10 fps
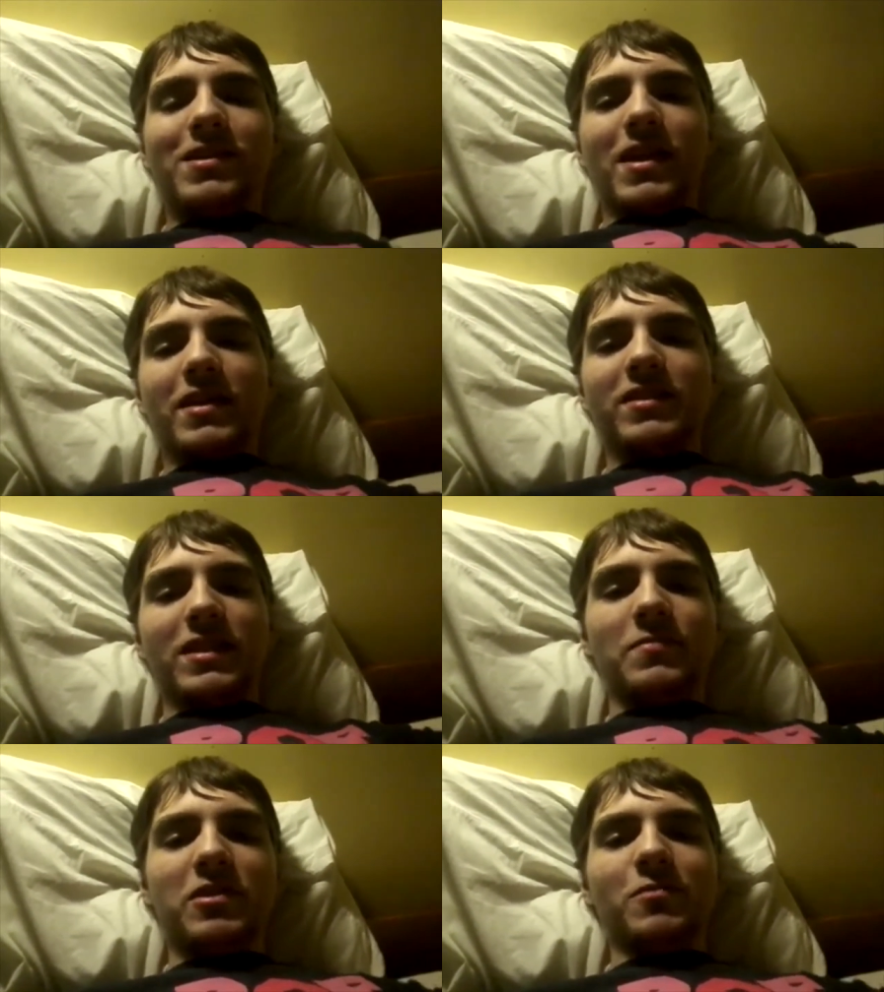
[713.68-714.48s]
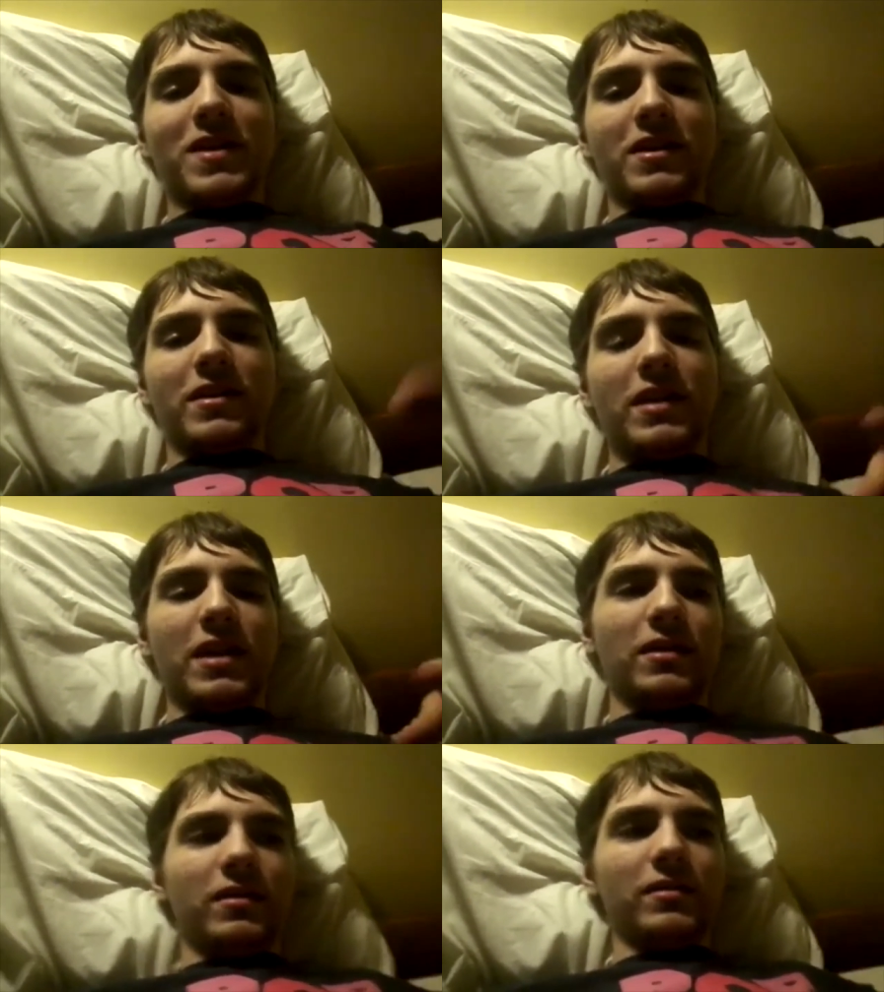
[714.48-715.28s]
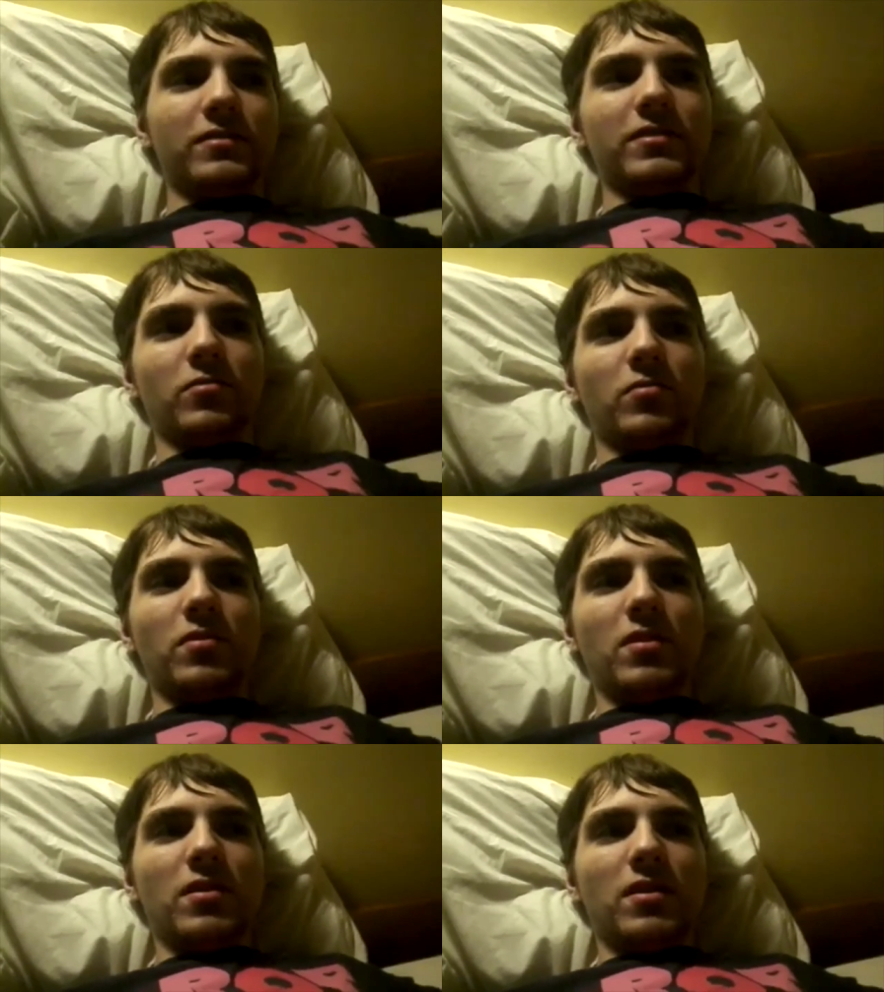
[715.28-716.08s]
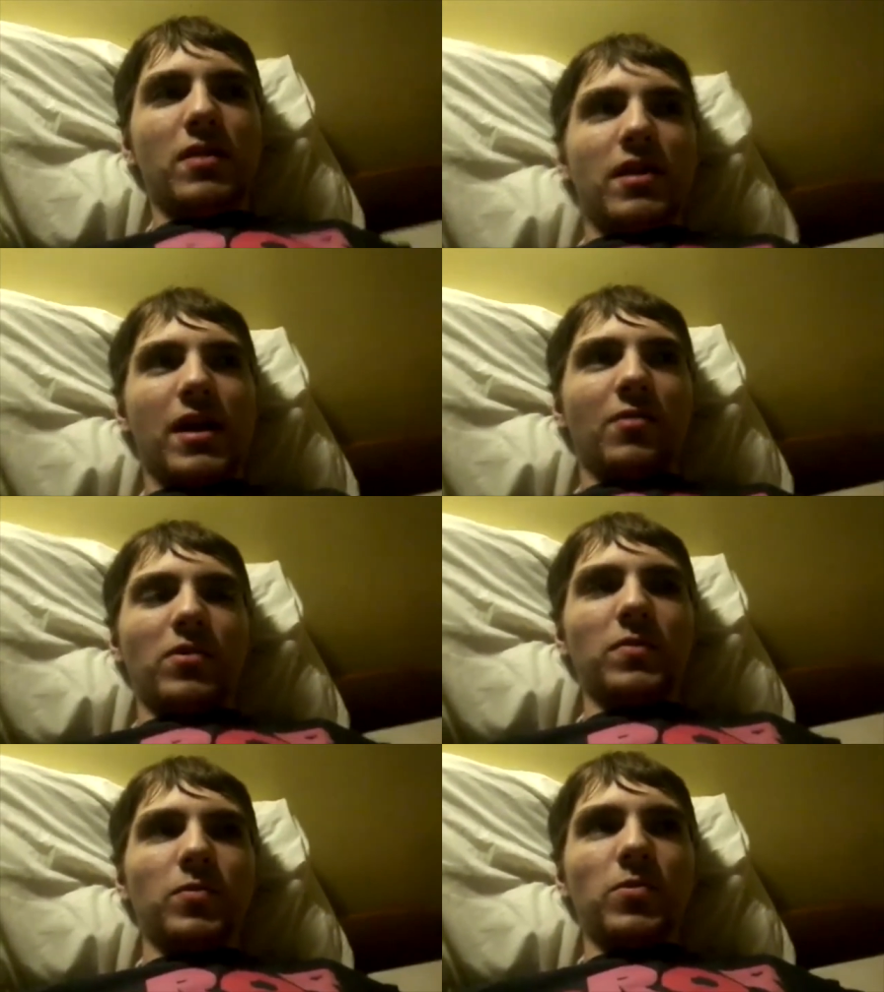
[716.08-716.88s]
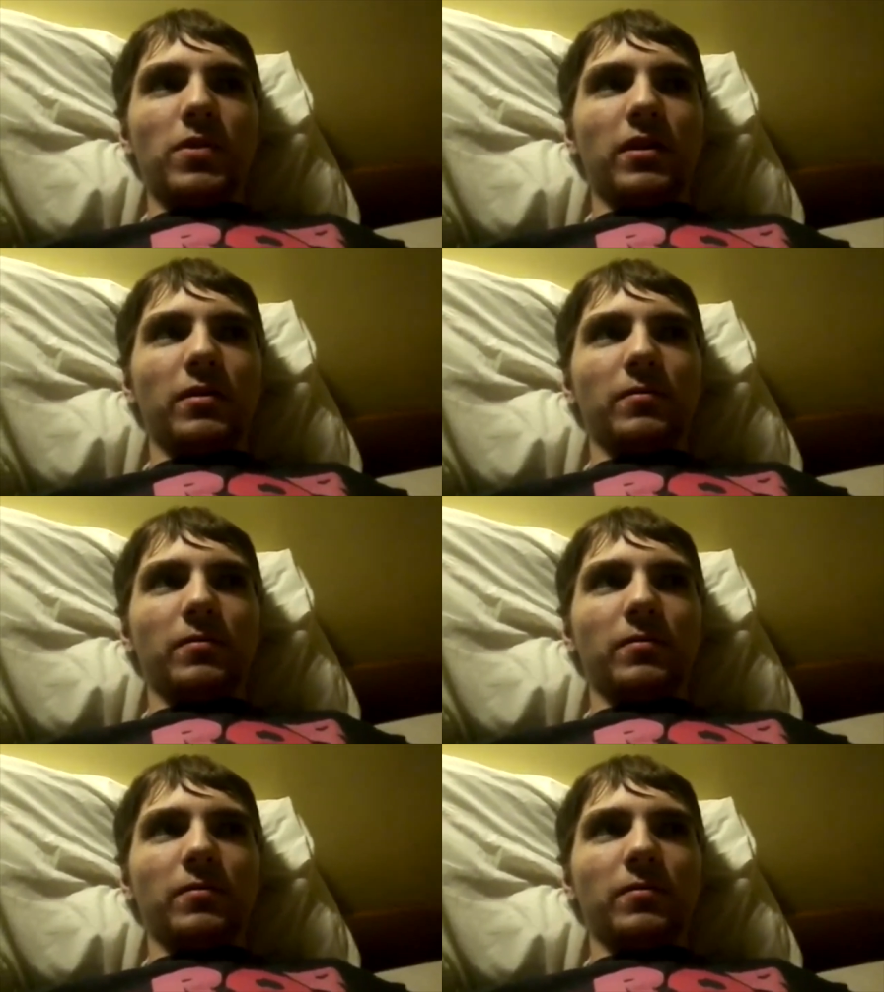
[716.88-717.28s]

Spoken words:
Actually, let me go back again. So at one point,